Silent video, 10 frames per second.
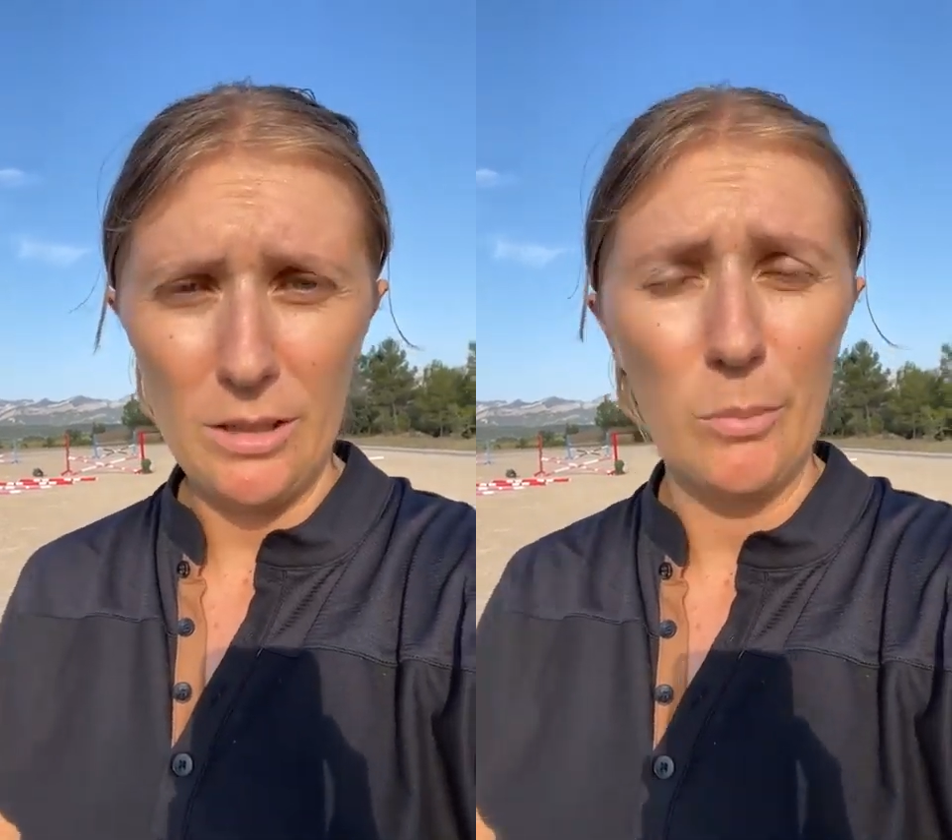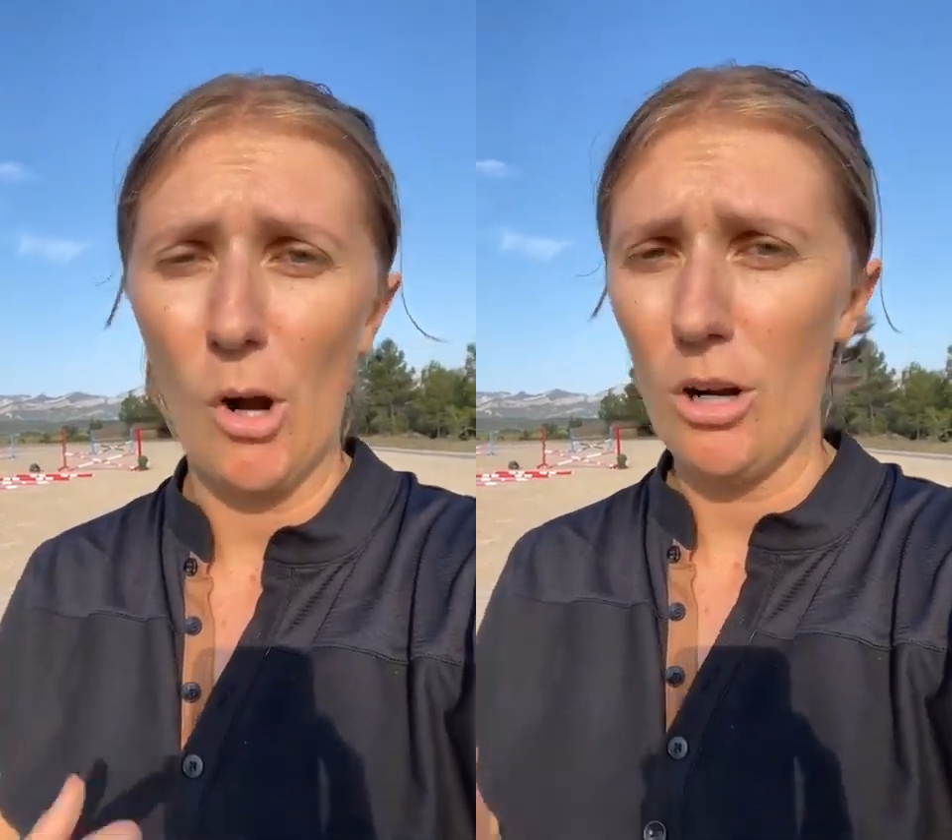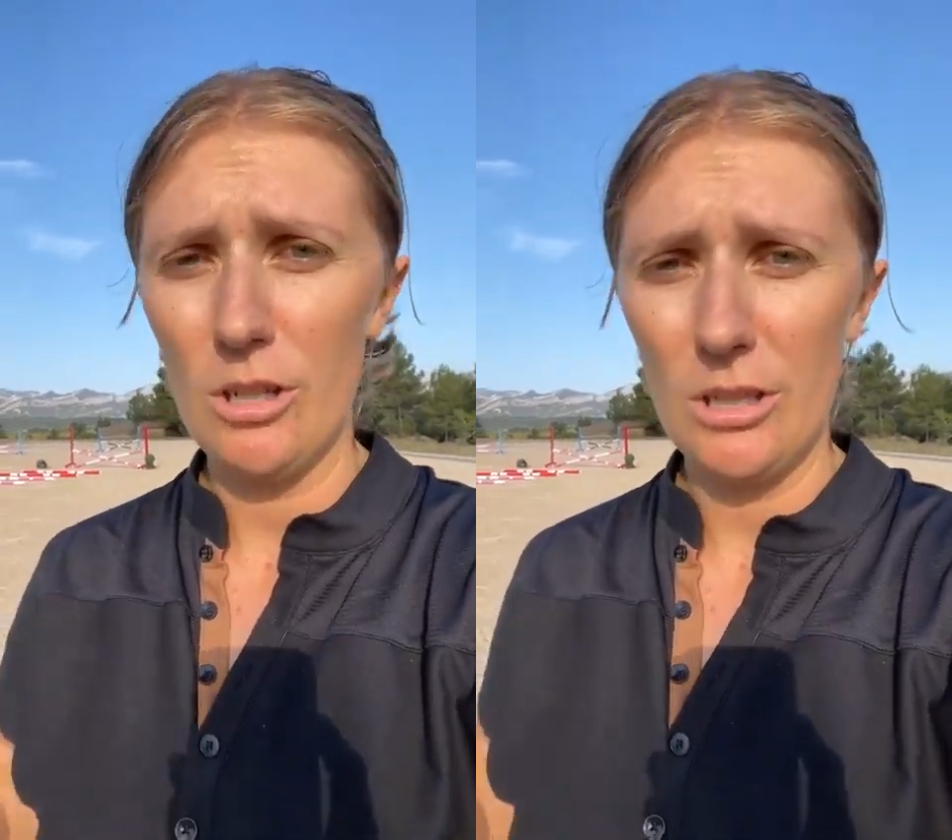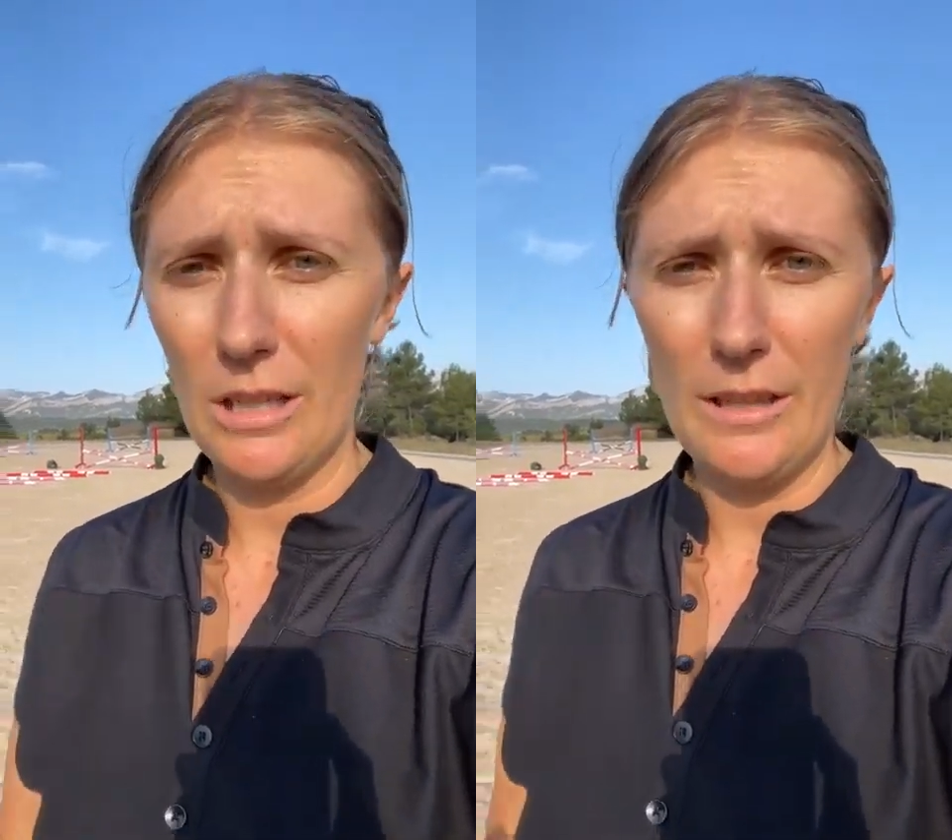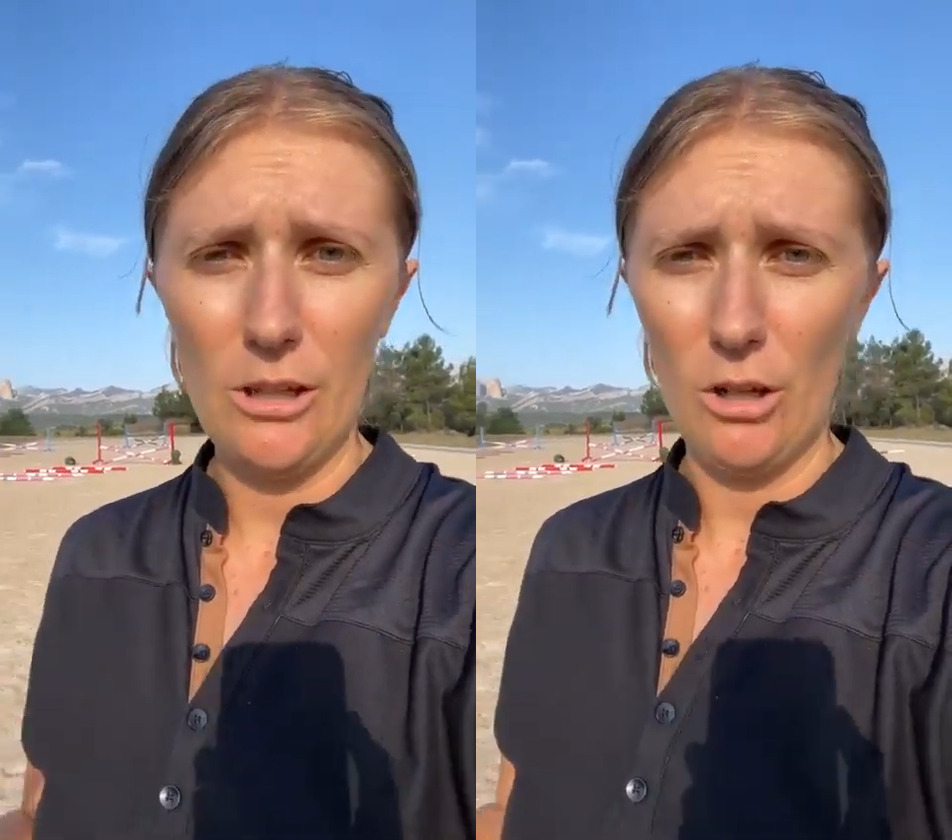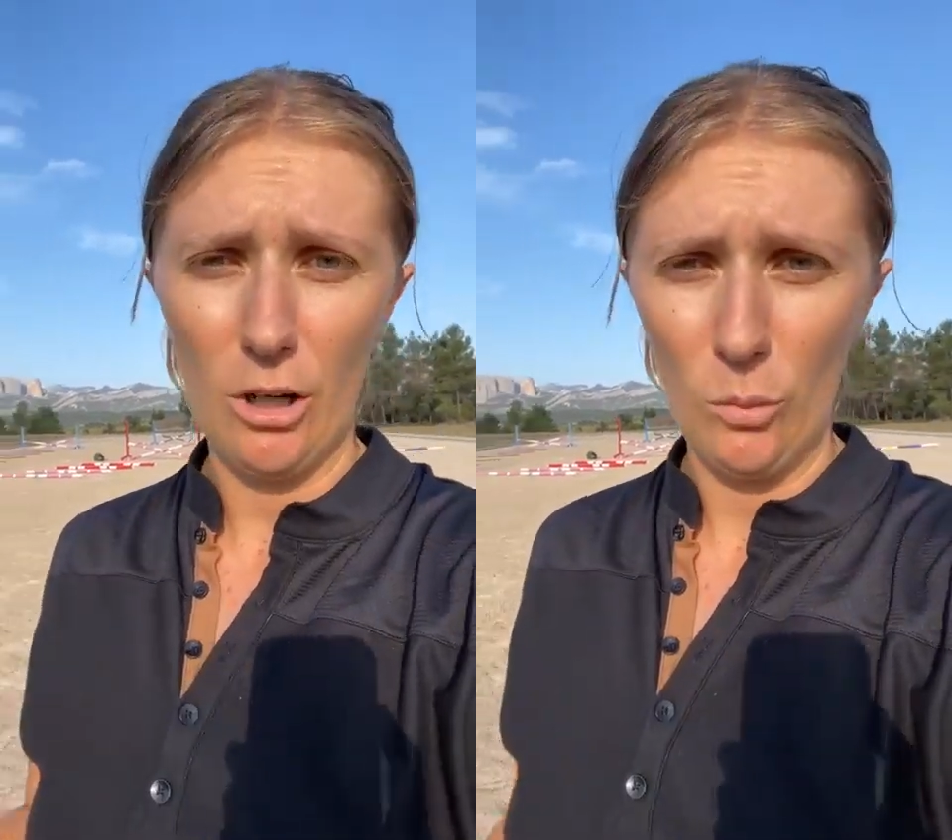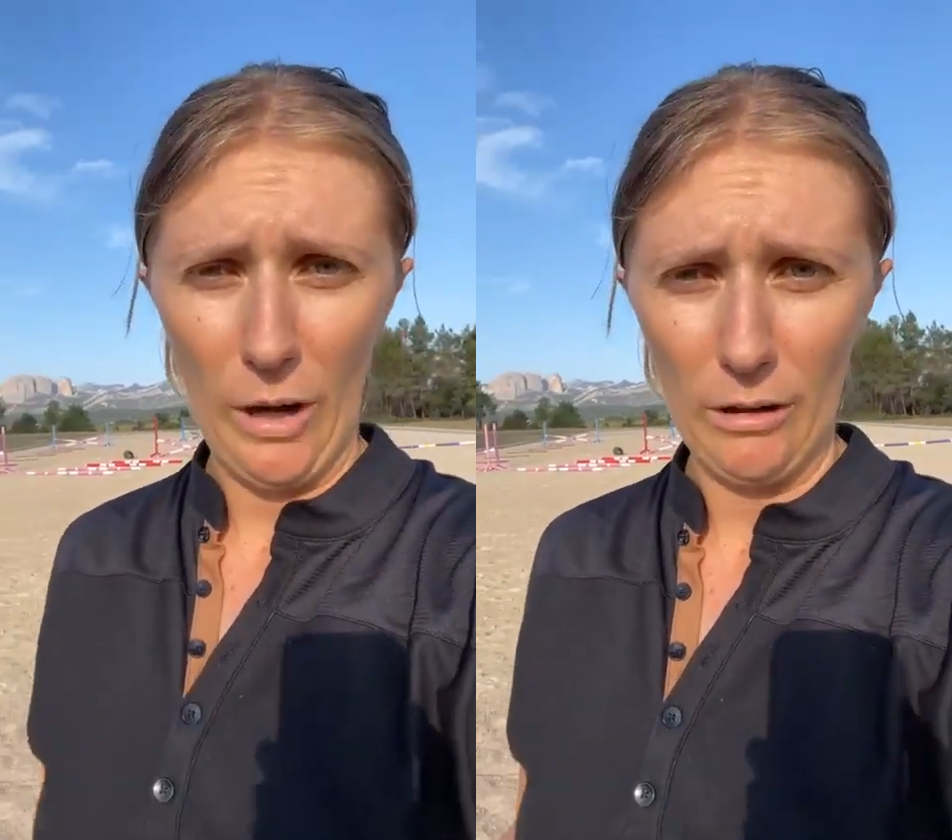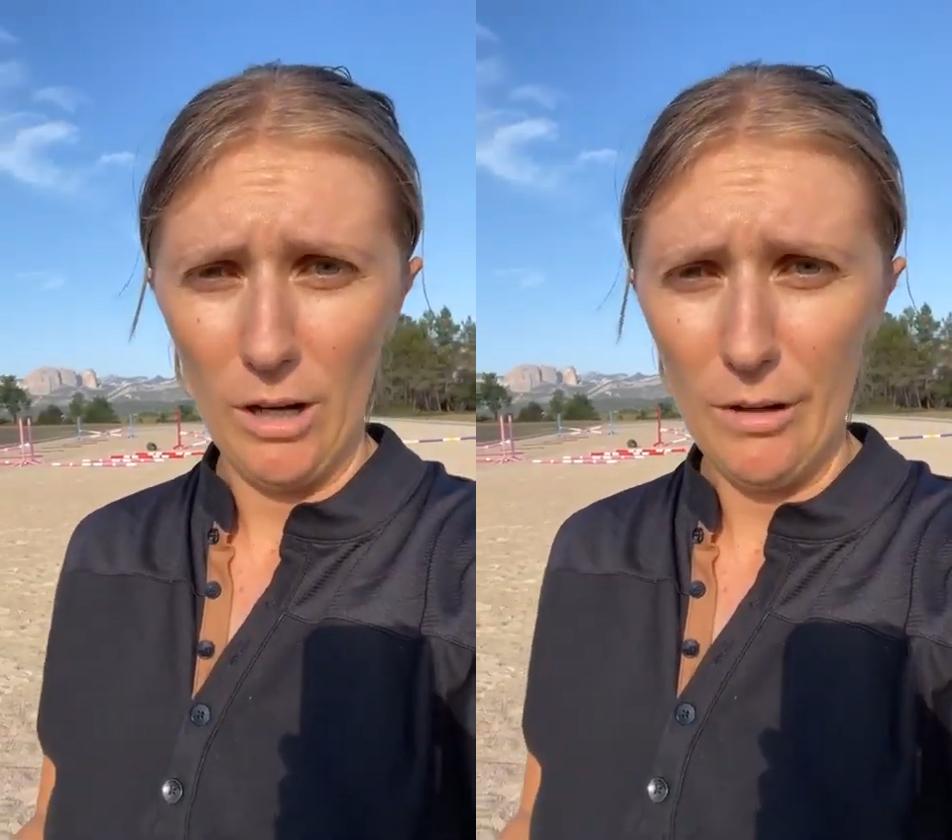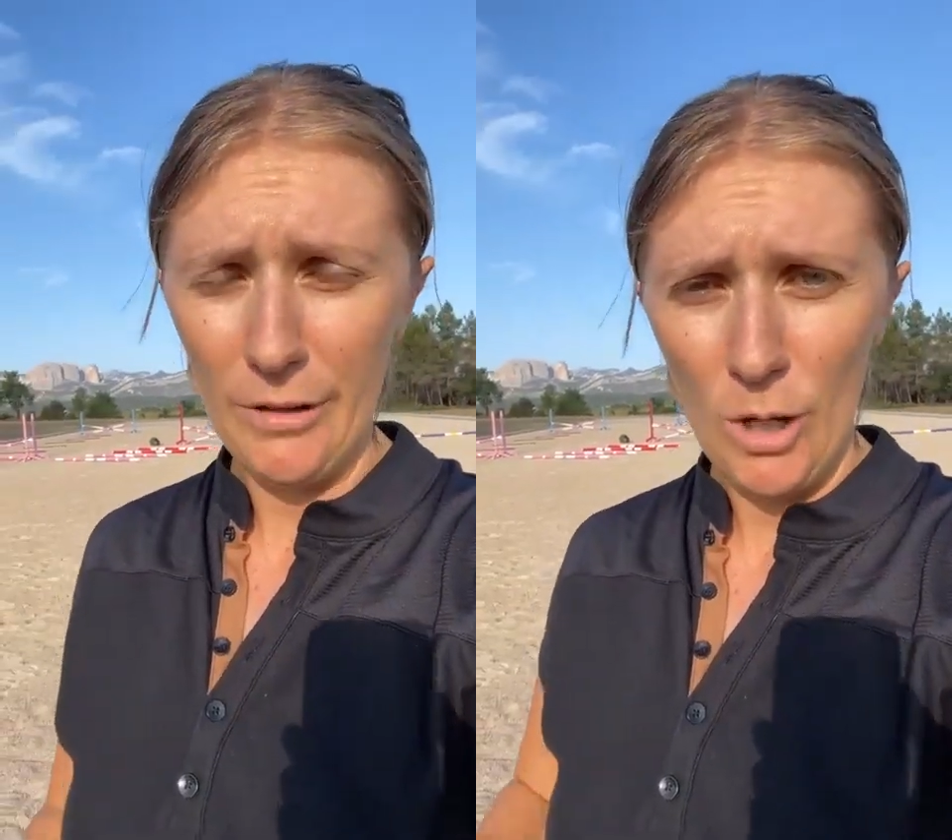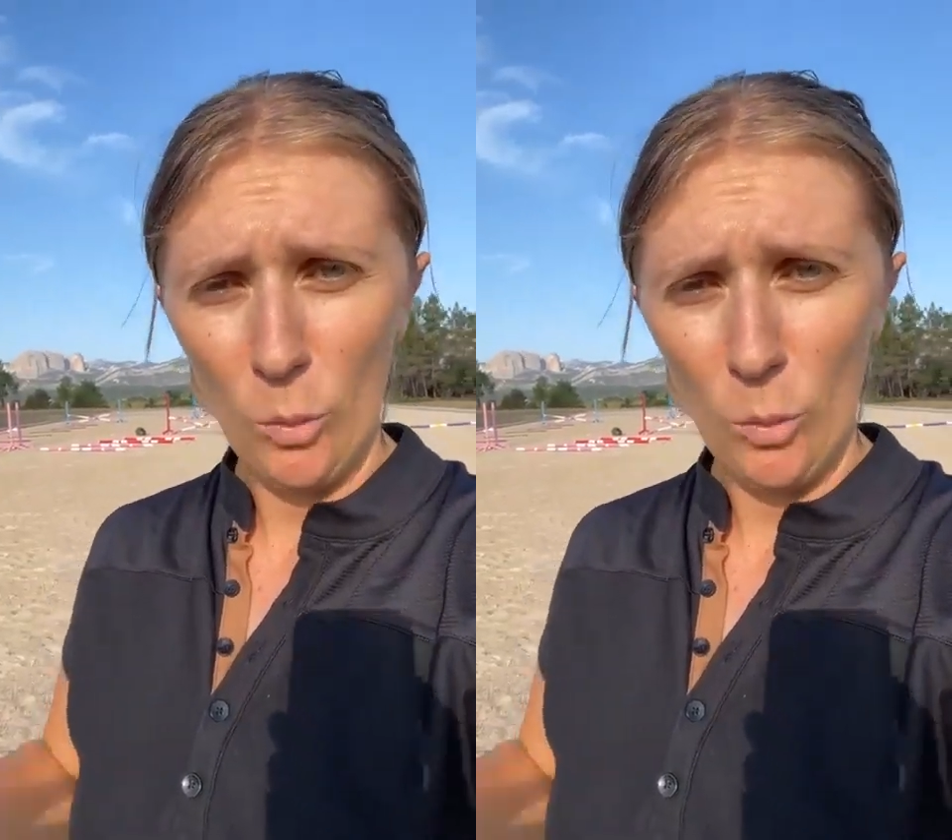subconsciously that you're not aware of